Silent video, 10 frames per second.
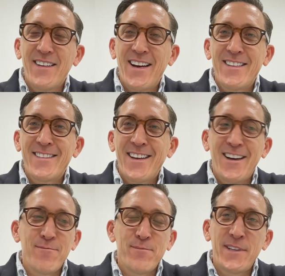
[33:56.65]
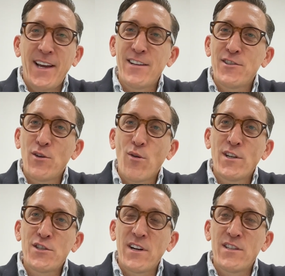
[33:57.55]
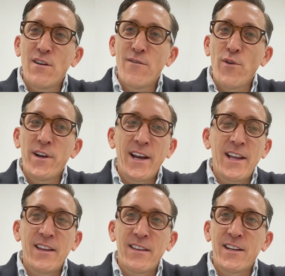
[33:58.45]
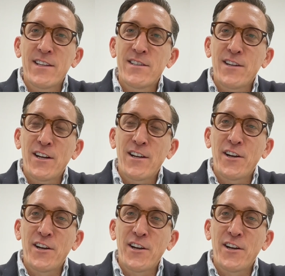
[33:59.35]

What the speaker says: And so you're always trying to avoid anything that is going